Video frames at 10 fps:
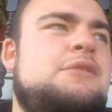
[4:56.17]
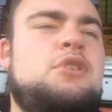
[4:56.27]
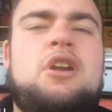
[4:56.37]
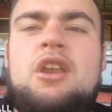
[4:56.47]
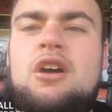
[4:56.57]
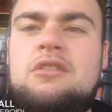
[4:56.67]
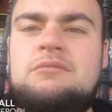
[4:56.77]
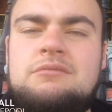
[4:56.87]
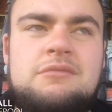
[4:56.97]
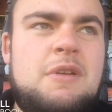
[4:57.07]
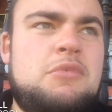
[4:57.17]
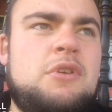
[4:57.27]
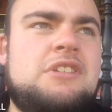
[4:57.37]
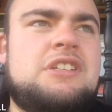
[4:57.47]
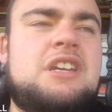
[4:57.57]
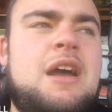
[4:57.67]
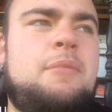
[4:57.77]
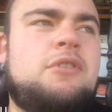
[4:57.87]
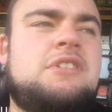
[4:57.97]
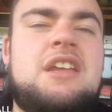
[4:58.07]
Took it on, in between
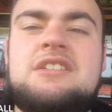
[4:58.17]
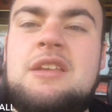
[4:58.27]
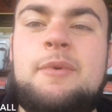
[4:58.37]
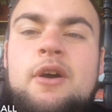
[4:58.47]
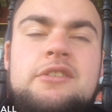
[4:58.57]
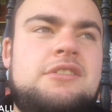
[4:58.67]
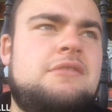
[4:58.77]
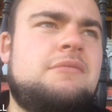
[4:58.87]
6-yard box and the edge of the box.